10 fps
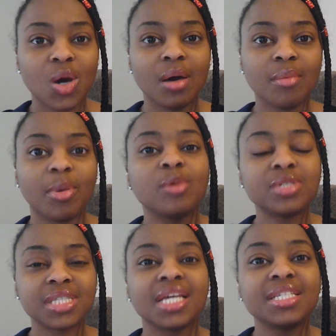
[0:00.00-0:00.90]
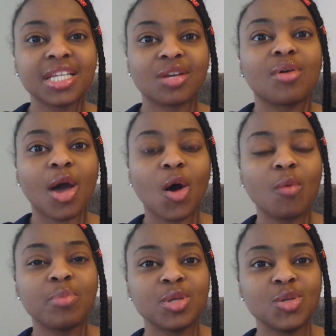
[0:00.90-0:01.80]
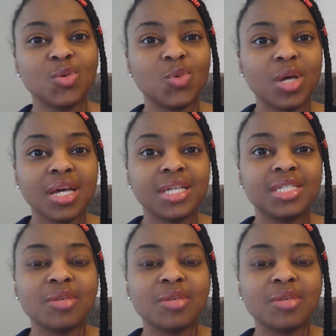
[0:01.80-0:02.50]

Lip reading: Post things that'll help you to